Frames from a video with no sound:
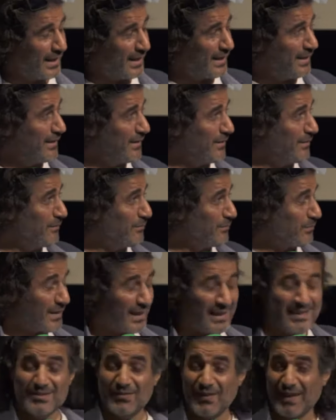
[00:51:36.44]

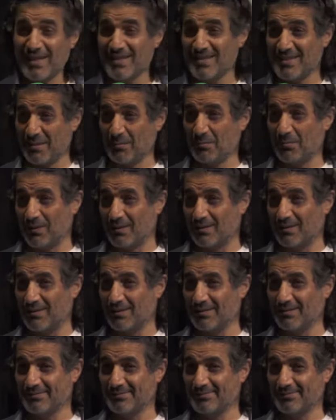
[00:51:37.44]
It's very simple.
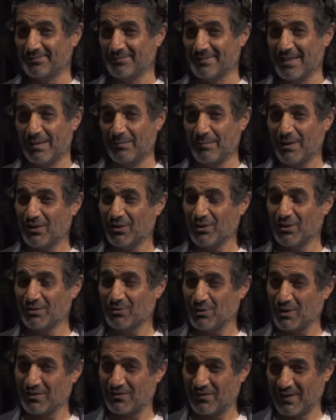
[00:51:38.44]
Their method
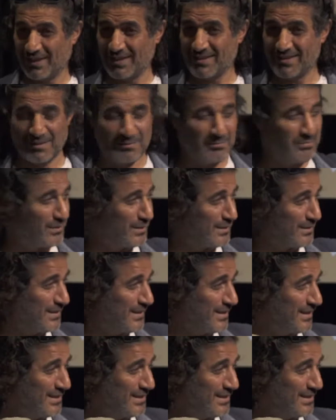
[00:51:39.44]
was very simple.